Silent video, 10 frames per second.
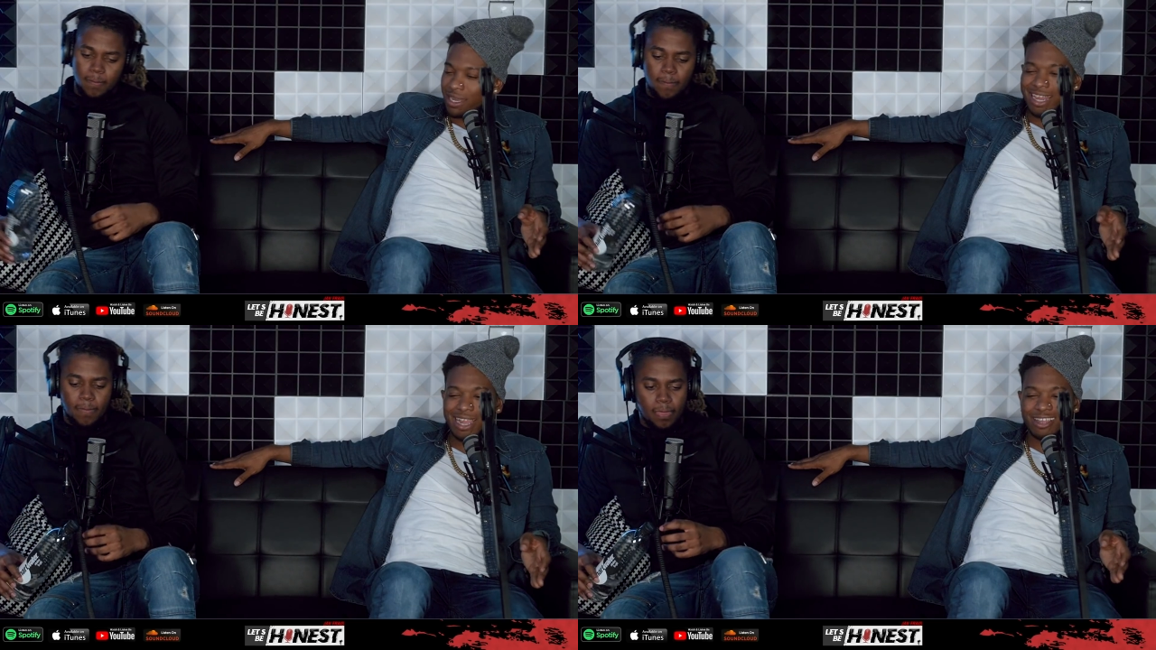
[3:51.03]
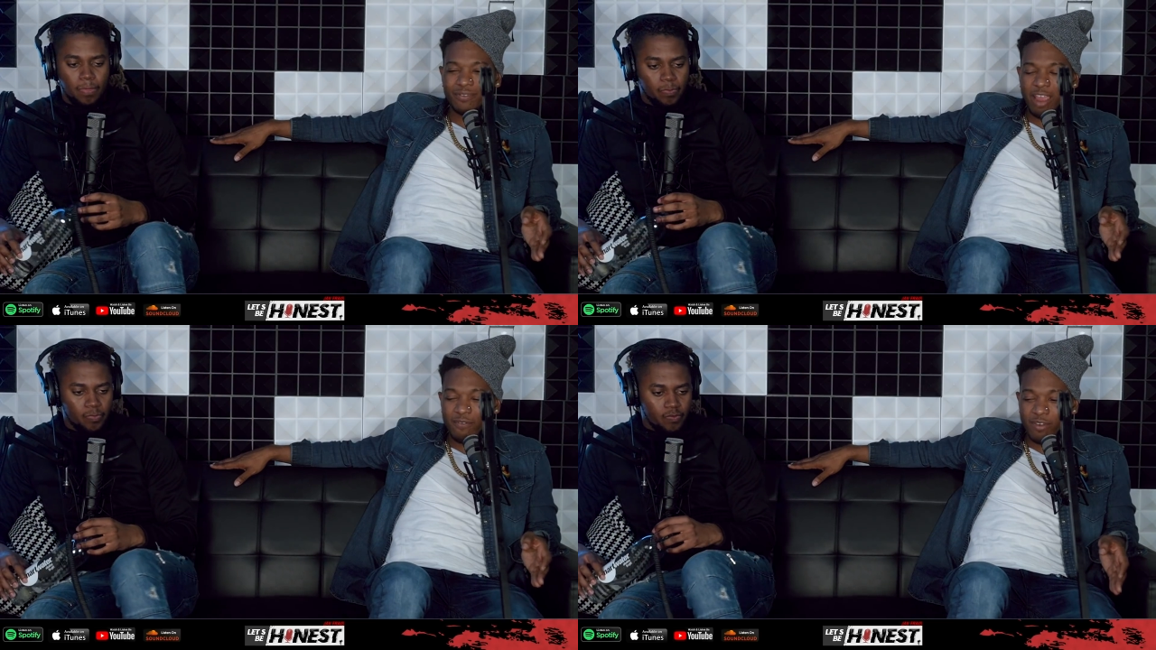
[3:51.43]
Speaker 1: Like, as a,
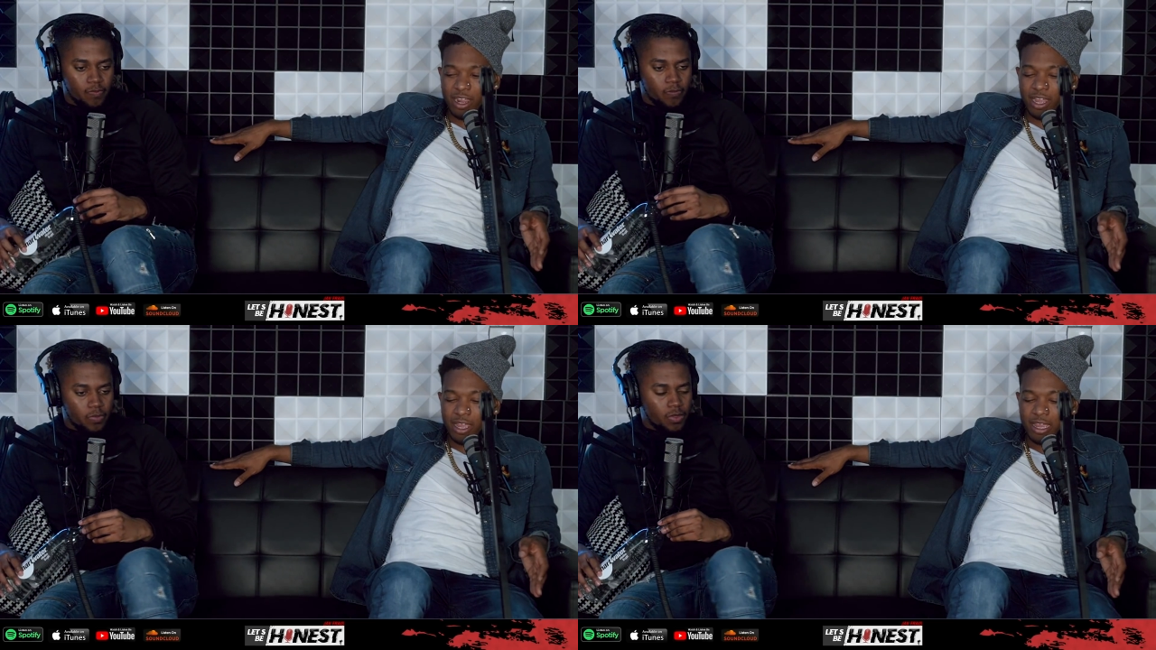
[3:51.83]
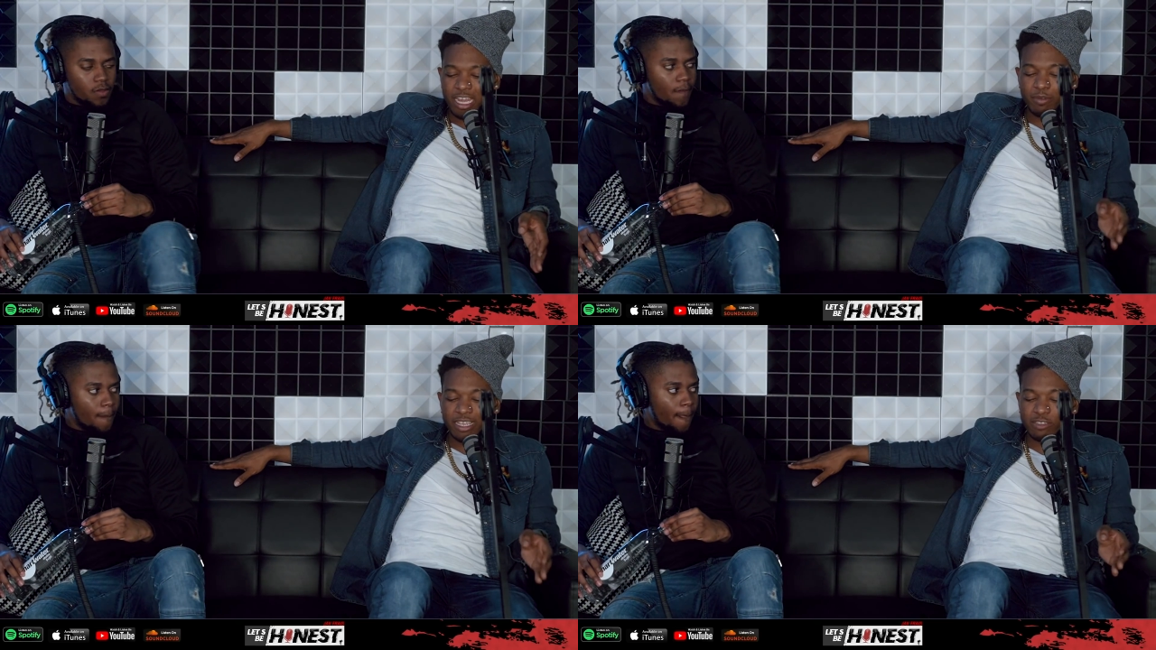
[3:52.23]
a vlogger,
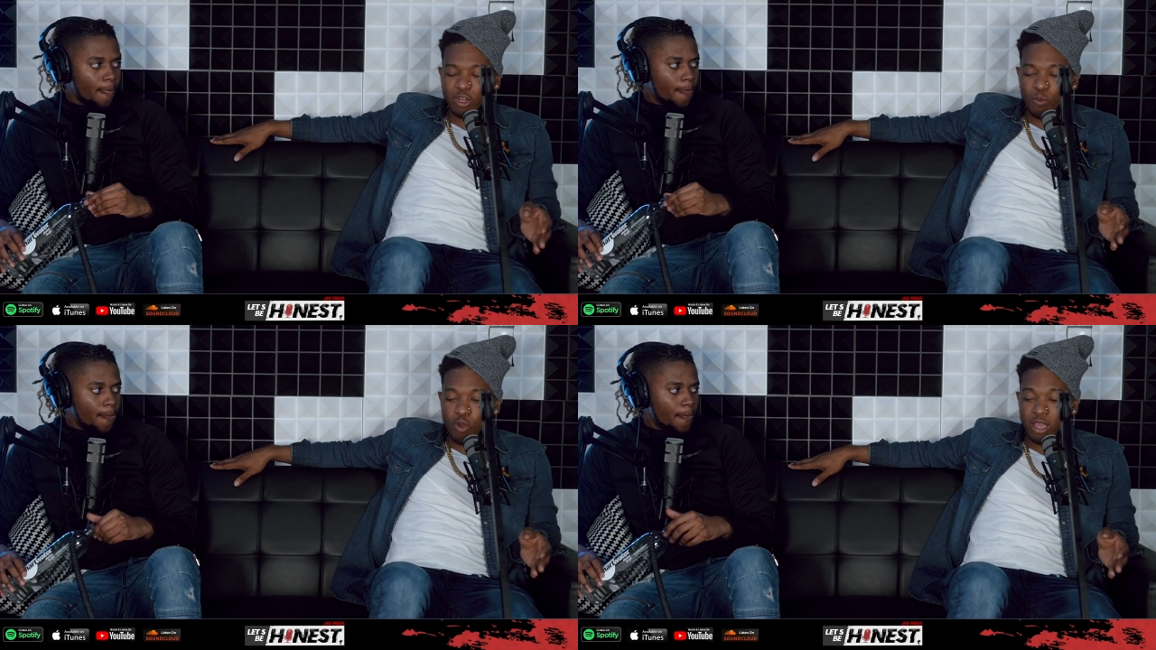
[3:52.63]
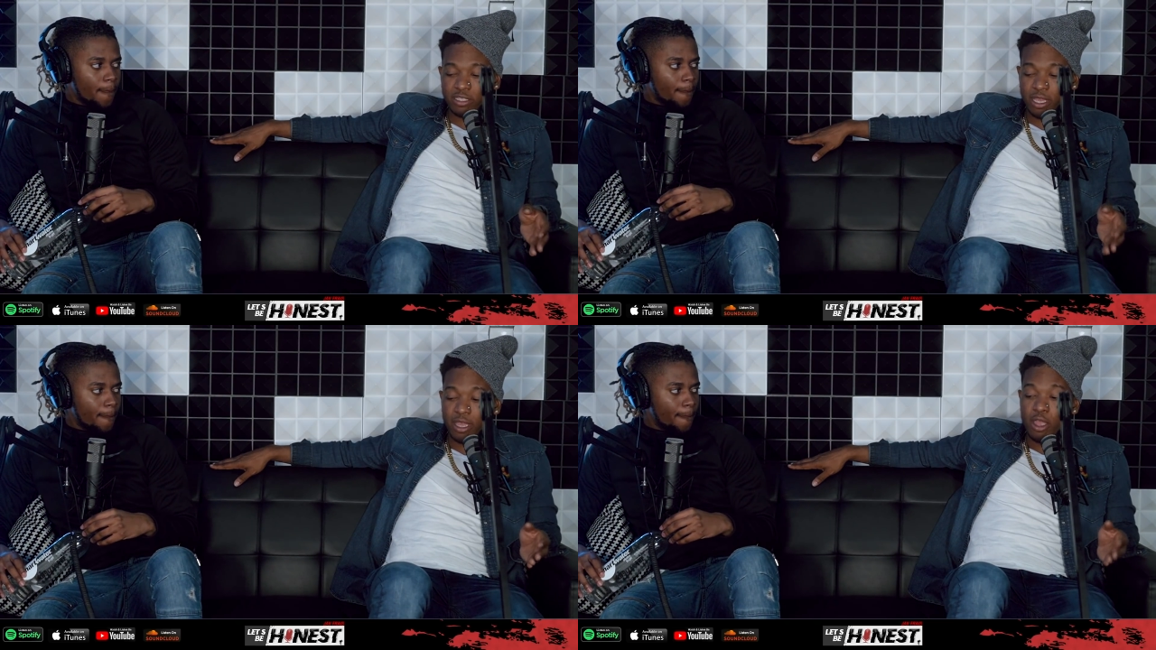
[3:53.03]
them can say what them want to say.